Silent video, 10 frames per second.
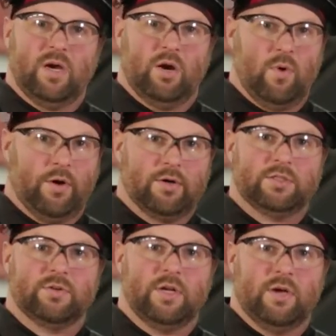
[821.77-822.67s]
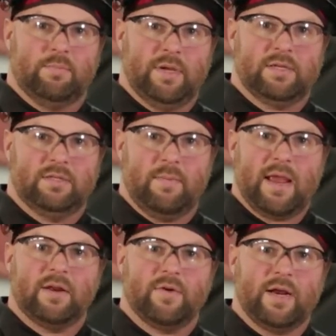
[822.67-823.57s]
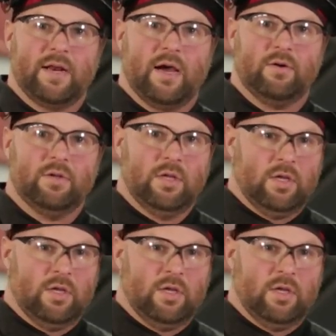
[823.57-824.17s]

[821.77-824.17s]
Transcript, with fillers: Uh, welders are in a uh, big demand right now.